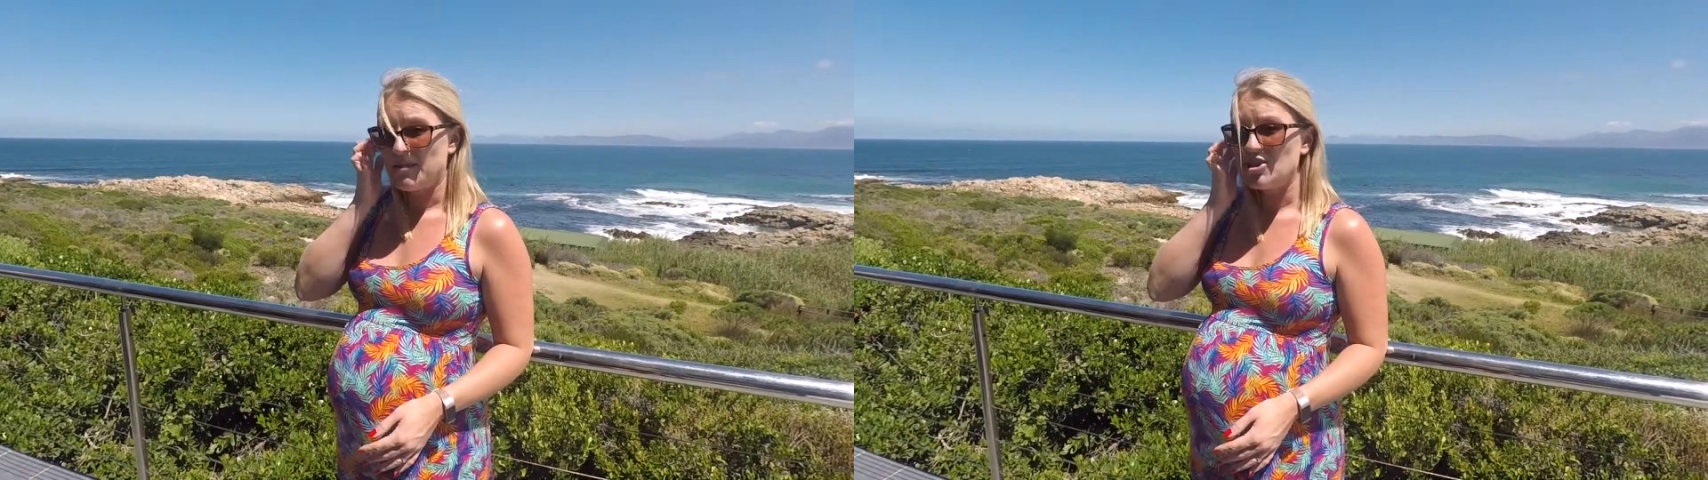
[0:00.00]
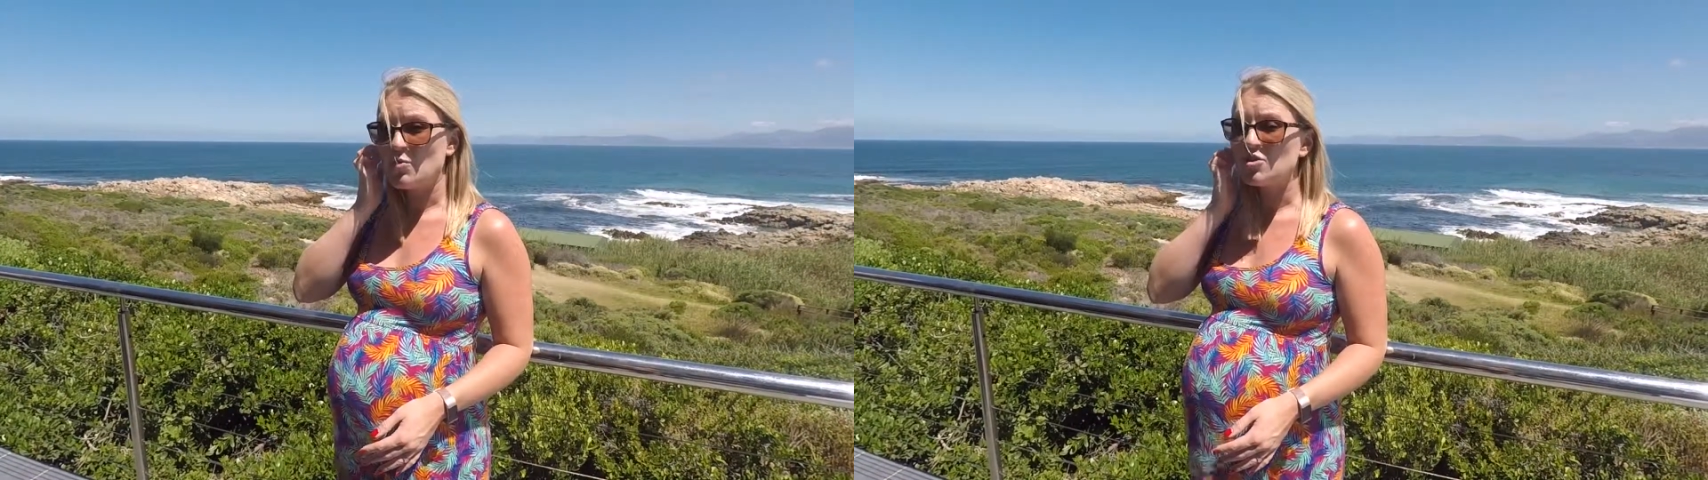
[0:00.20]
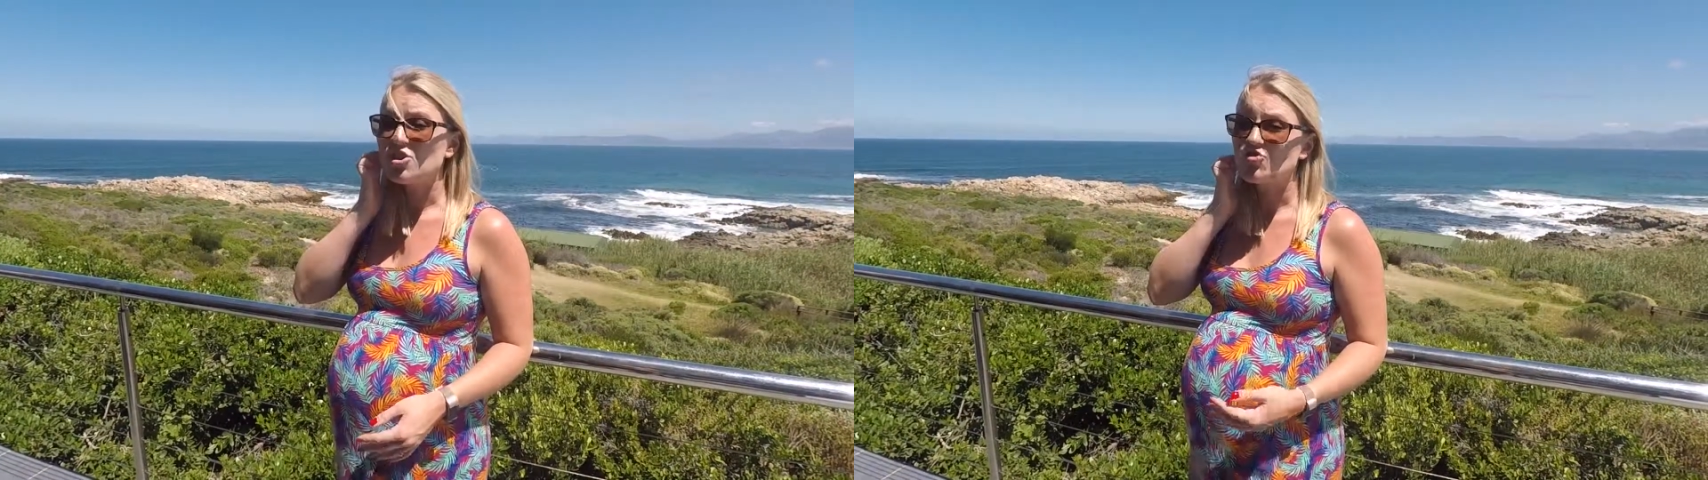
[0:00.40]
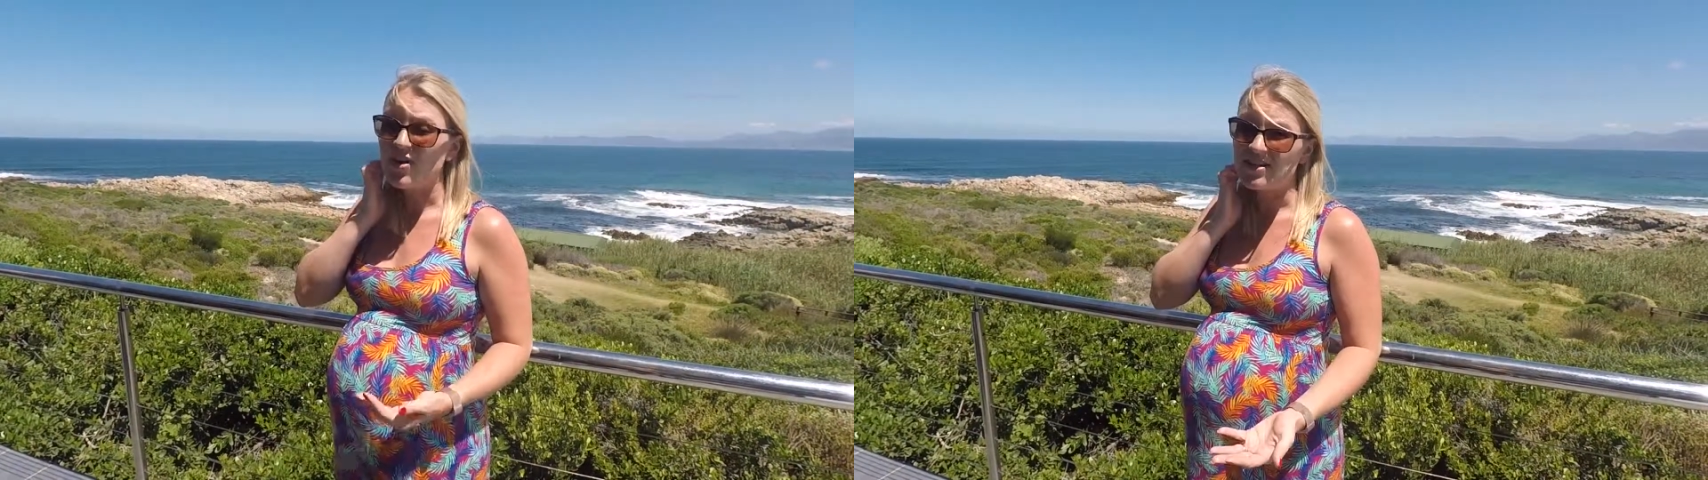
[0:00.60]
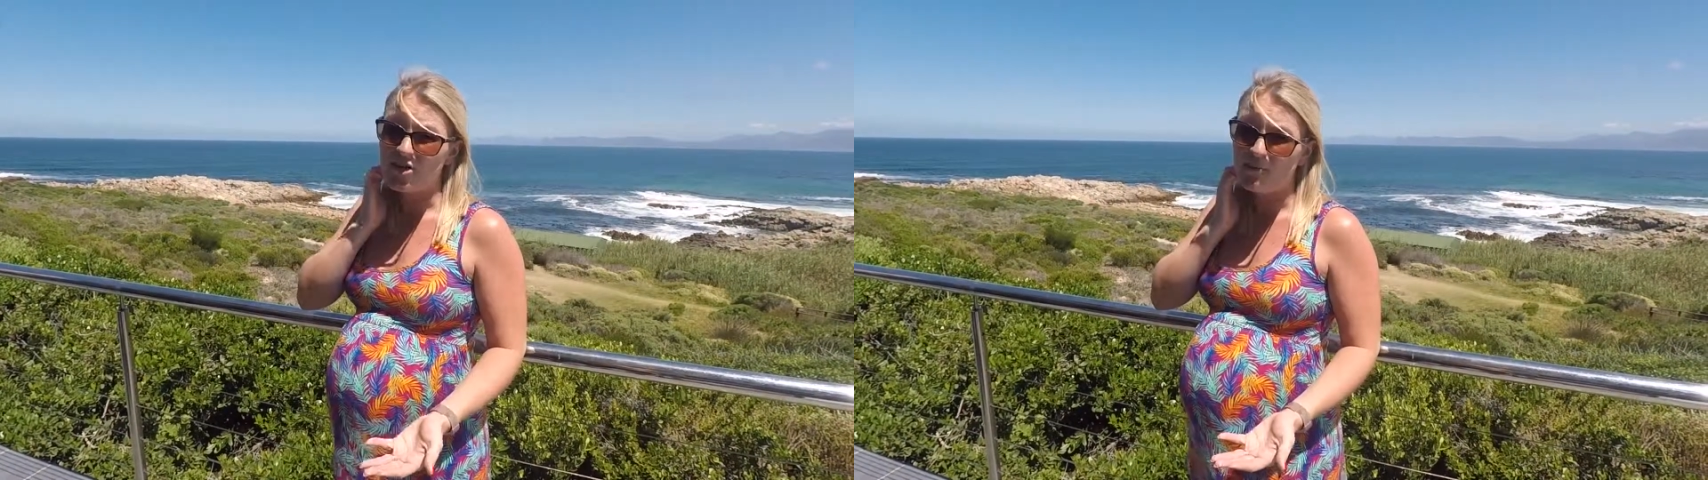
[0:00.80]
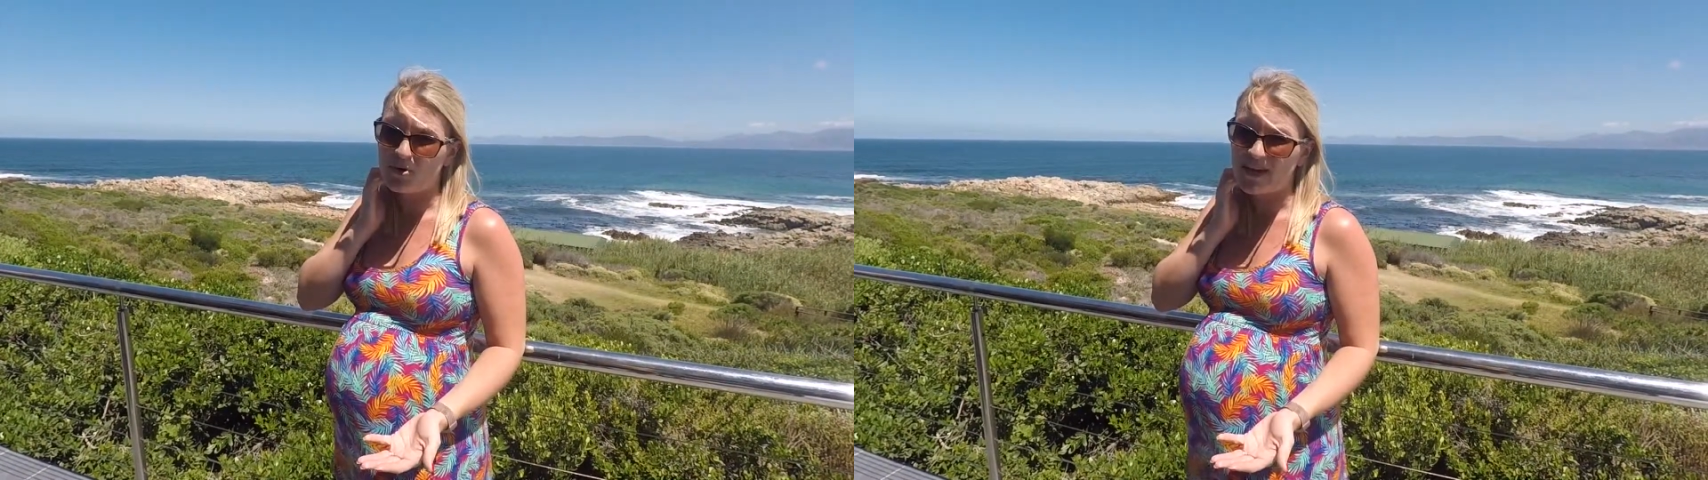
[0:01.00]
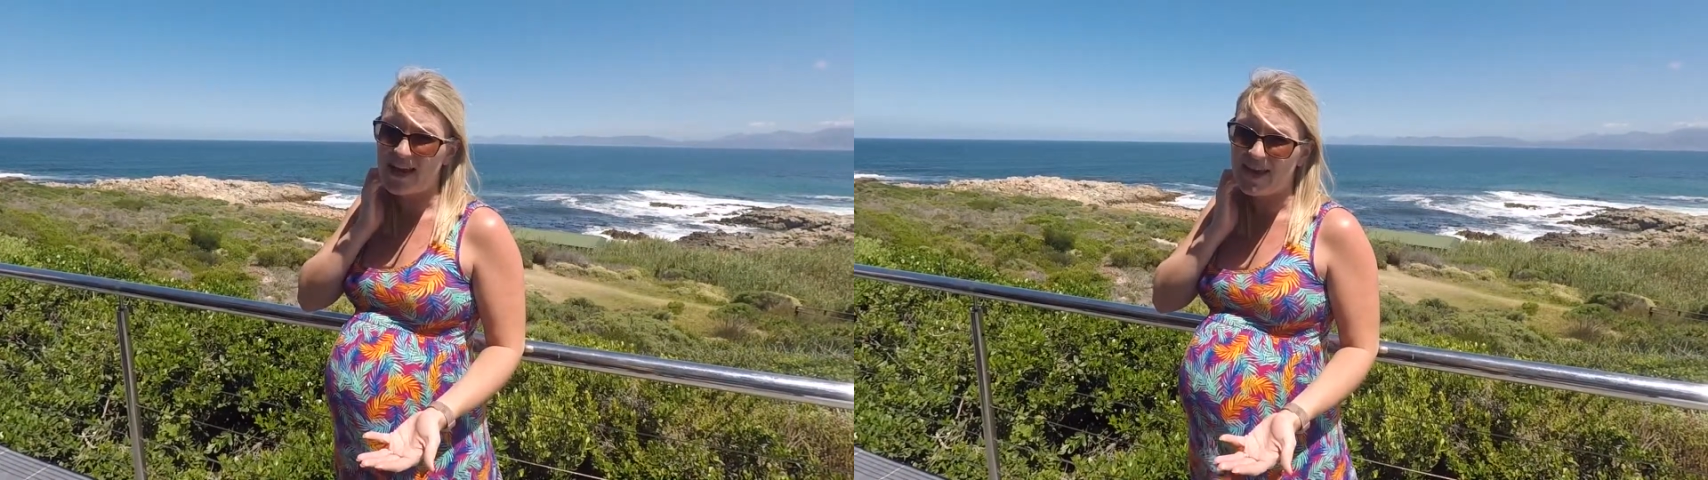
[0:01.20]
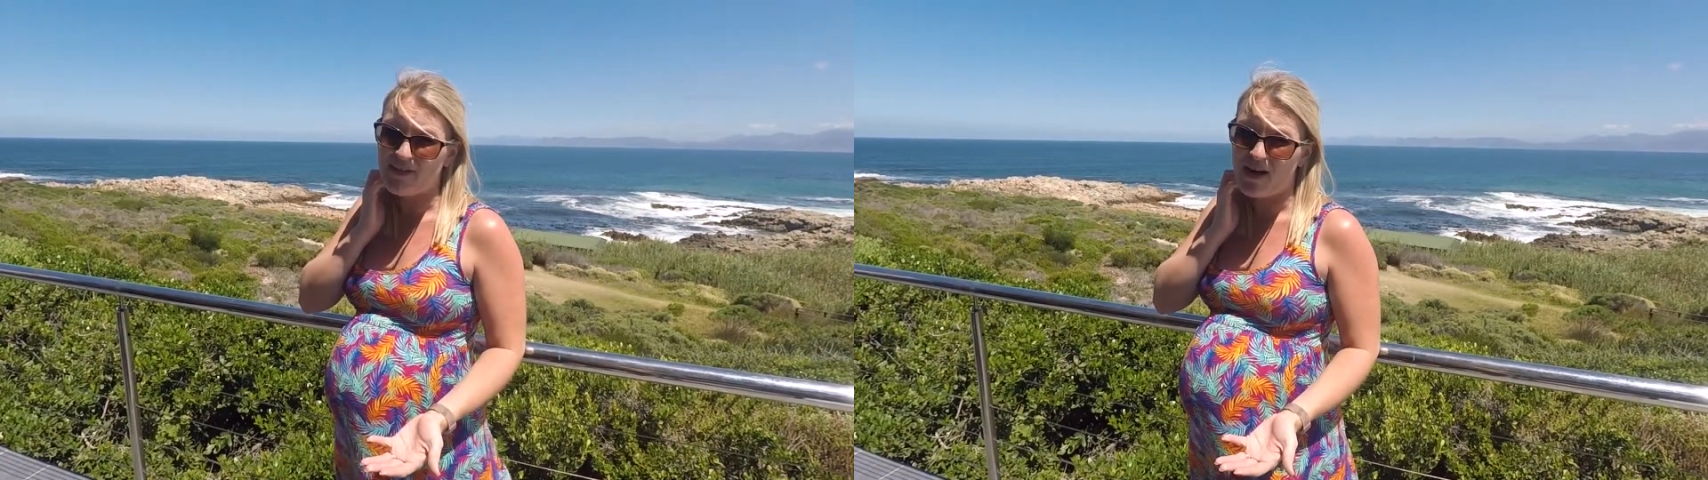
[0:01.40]
You don't want to stress your body
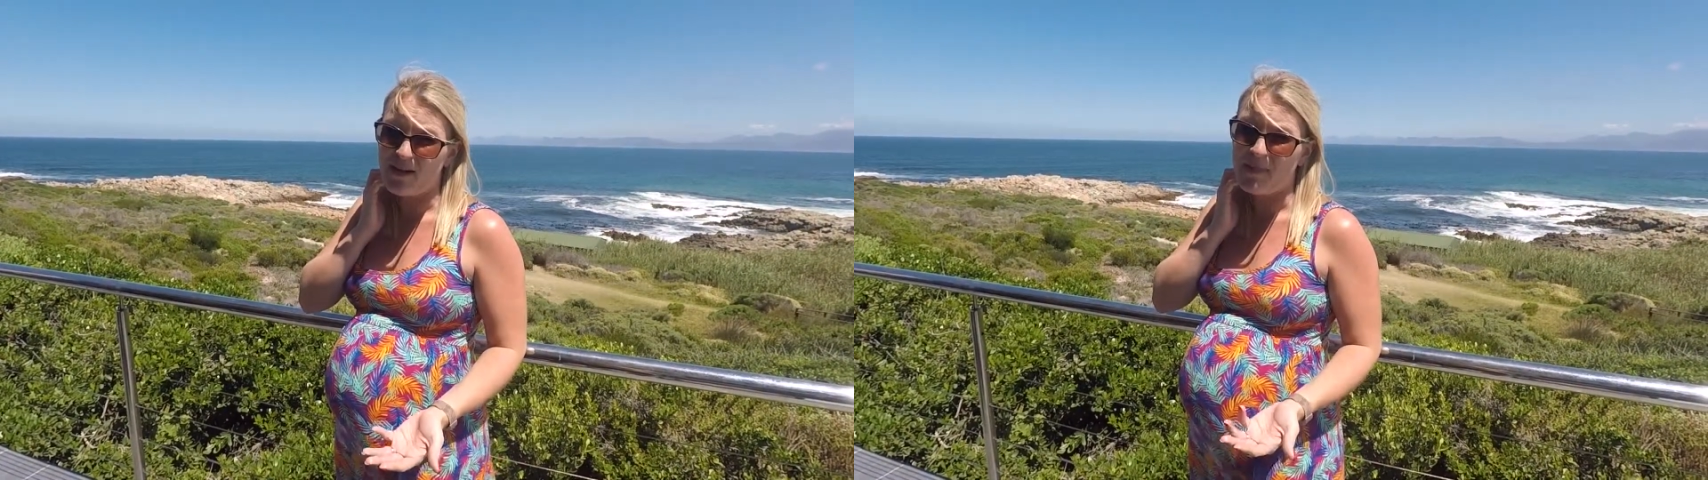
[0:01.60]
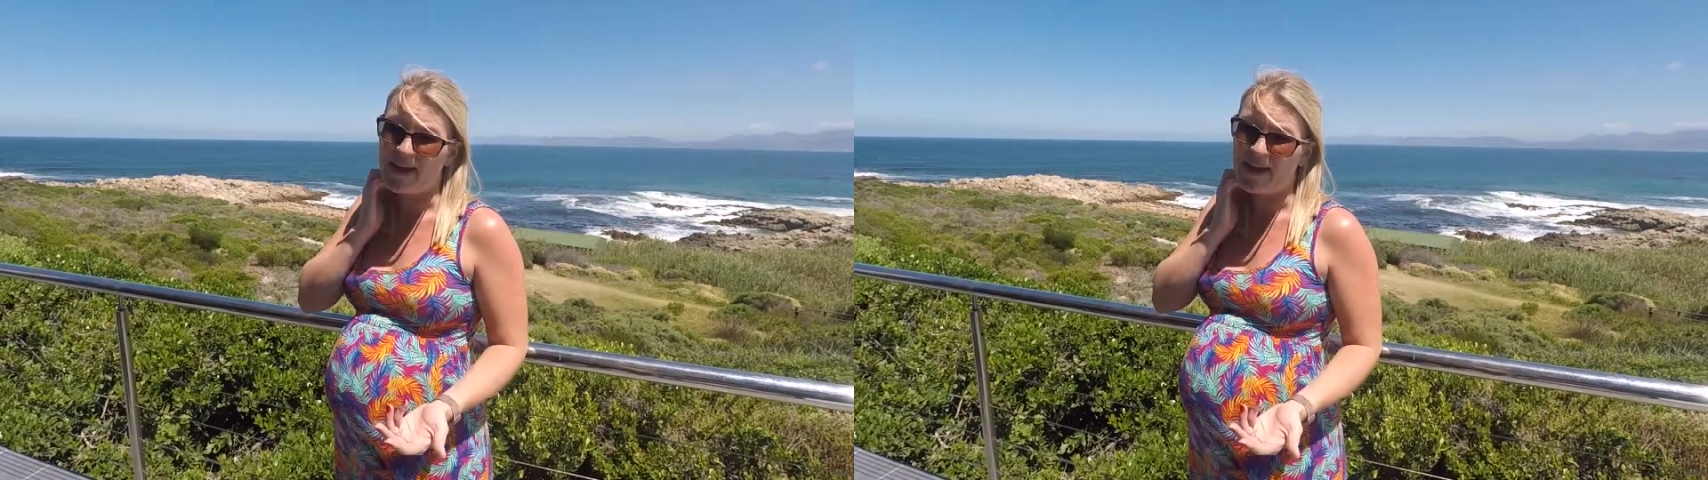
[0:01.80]
either by